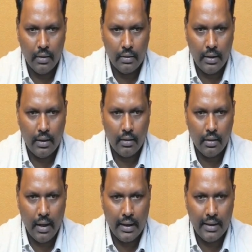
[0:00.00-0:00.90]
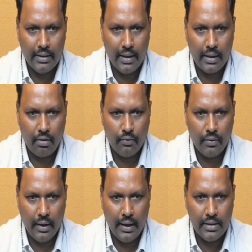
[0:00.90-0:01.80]
then again letter of
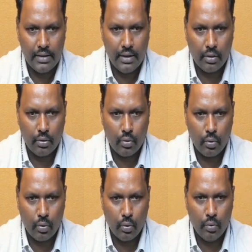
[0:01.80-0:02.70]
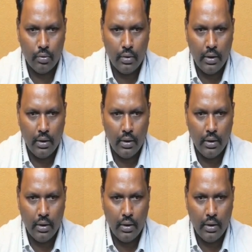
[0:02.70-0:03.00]
A is there 2,